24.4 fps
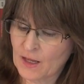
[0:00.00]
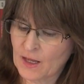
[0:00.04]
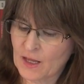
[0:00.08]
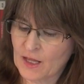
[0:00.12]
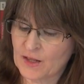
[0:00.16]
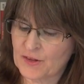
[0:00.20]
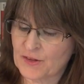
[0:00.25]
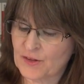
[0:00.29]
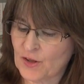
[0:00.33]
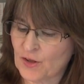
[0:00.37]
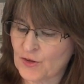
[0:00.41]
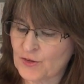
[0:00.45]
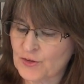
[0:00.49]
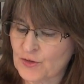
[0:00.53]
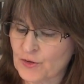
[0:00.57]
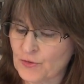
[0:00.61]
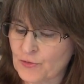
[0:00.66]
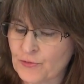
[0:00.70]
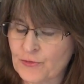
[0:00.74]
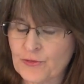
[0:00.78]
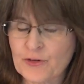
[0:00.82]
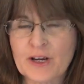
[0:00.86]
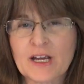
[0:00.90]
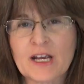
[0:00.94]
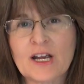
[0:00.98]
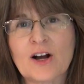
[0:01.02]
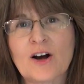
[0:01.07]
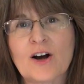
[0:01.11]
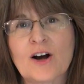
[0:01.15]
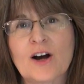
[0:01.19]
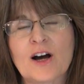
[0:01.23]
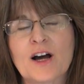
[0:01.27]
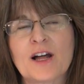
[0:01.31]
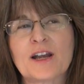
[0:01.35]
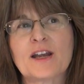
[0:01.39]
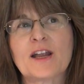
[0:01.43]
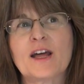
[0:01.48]
It's also free
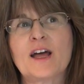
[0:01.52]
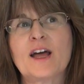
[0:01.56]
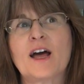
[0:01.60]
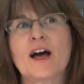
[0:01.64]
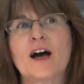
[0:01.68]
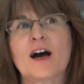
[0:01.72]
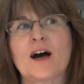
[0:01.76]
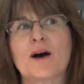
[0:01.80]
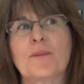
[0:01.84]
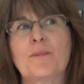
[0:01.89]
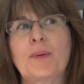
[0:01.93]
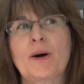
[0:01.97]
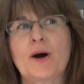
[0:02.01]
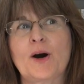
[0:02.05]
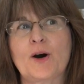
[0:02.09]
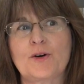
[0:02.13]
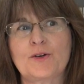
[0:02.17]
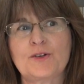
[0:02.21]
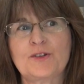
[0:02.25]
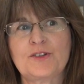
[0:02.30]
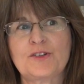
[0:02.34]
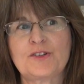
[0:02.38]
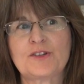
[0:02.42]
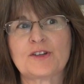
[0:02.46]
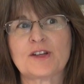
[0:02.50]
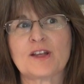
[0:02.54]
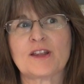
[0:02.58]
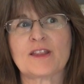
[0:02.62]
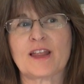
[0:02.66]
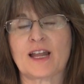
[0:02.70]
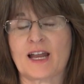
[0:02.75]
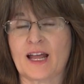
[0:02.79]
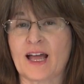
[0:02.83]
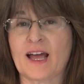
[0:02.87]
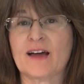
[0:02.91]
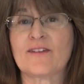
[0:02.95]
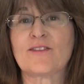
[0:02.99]
on a post
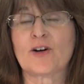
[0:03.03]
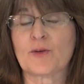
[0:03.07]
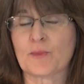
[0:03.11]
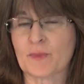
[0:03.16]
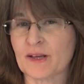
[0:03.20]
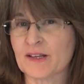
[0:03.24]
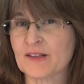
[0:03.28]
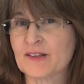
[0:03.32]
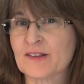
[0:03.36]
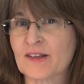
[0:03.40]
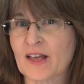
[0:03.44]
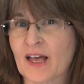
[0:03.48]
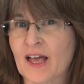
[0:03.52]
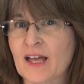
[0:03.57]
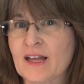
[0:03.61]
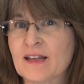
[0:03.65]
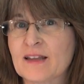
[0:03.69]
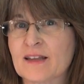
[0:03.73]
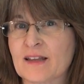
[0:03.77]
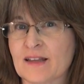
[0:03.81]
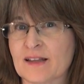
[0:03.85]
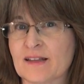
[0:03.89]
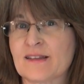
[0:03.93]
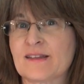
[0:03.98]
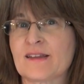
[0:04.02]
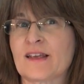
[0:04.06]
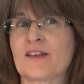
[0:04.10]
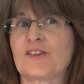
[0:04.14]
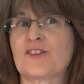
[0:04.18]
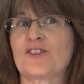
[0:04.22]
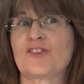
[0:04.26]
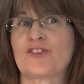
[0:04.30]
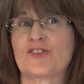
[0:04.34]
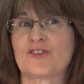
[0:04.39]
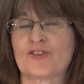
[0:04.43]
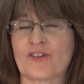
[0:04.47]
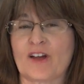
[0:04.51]
that I have on my site that
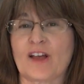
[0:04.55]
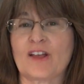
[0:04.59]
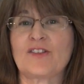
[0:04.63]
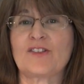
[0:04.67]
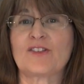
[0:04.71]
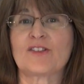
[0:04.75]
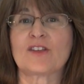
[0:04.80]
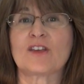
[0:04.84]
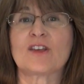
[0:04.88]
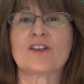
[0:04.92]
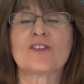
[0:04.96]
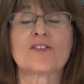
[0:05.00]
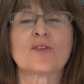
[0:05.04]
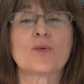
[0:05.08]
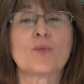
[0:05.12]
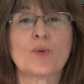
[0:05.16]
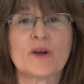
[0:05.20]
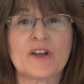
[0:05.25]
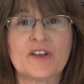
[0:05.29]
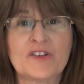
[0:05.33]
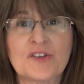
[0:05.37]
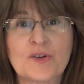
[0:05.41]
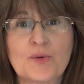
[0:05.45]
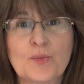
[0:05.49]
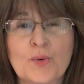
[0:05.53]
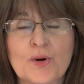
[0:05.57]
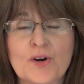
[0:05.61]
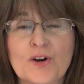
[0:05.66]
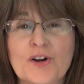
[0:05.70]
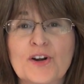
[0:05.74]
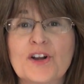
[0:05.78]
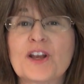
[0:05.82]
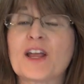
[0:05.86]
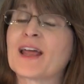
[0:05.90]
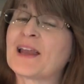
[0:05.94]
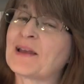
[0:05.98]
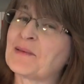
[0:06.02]
says stress is a weasel
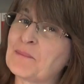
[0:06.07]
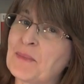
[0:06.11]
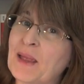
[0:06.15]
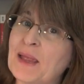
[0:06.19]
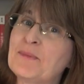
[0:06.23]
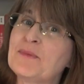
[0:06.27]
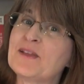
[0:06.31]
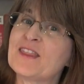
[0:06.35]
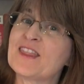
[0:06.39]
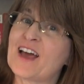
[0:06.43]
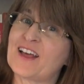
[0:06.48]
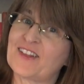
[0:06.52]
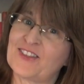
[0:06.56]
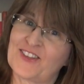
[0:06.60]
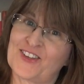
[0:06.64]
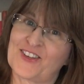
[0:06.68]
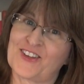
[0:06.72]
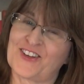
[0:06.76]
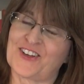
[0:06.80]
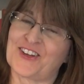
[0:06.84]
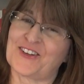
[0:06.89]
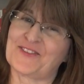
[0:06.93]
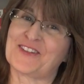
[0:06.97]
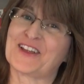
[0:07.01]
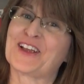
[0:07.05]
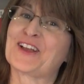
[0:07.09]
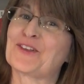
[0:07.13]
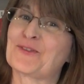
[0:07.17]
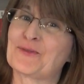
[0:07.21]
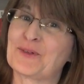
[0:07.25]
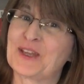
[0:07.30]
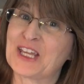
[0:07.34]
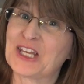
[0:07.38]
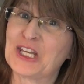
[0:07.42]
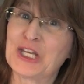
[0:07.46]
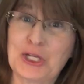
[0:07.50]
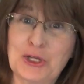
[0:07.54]
word, and maybe that's good because
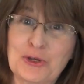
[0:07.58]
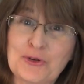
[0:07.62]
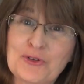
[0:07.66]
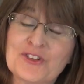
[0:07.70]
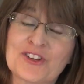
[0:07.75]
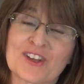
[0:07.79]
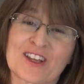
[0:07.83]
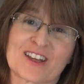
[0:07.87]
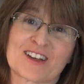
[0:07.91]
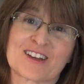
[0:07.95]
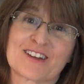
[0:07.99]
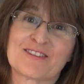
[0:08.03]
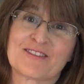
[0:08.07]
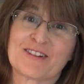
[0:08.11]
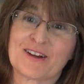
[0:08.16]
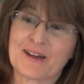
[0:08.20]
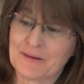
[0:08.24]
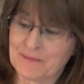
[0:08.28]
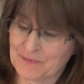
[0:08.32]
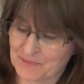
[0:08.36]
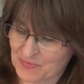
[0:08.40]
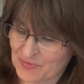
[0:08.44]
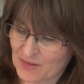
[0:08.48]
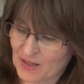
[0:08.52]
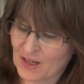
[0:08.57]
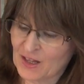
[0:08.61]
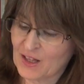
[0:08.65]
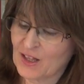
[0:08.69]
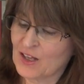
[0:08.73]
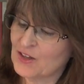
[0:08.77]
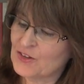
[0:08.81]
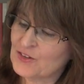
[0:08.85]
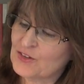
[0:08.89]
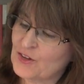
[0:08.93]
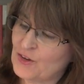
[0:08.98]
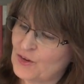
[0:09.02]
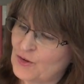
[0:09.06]
we can use it, right?
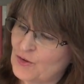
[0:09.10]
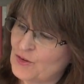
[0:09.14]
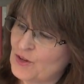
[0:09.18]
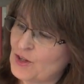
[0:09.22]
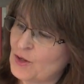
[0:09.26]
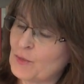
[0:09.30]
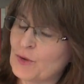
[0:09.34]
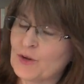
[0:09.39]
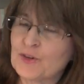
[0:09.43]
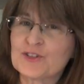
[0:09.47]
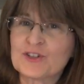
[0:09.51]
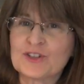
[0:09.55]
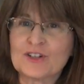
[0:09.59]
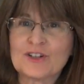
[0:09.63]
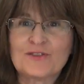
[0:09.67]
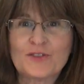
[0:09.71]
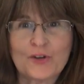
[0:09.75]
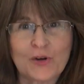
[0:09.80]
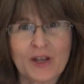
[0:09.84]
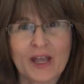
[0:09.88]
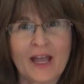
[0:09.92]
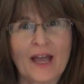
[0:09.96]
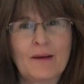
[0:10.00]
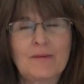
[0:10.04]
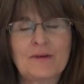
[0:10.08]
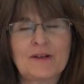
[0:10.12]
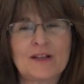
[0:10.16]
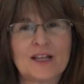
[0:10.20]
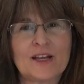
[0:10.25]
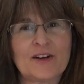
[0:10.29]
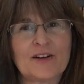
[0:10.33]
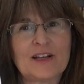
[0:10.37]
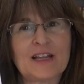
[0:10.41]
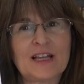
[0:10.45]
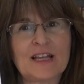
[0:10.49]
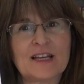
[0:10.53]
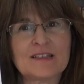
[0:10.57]
So the emotional
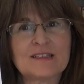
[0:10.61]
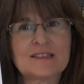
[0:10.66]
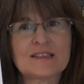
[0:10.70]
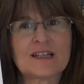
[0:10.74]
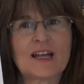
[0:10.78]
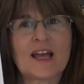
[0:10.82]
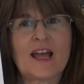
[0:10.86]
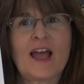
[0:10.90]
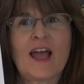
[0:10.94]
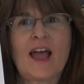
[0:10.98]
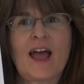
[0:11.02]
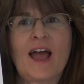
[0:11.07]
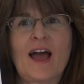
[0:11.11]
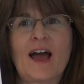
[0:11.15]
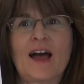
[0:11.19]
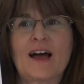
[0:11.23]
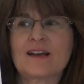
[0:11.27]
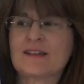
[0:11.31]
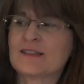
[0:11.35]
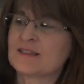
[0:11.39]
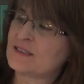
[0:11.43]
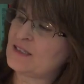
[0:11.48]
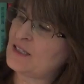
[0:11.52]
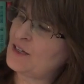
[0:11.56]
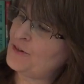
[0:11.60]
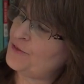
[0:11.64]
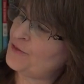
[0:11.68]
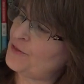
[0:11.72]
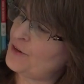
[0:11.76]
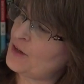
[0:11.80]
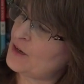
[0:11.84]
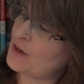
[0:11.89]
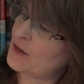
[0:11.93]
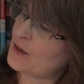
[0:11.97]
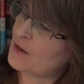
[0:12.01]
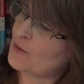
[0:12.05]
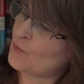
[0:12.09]
vocabulary list has
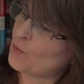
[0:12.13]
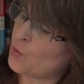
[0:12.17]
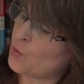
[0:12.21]
different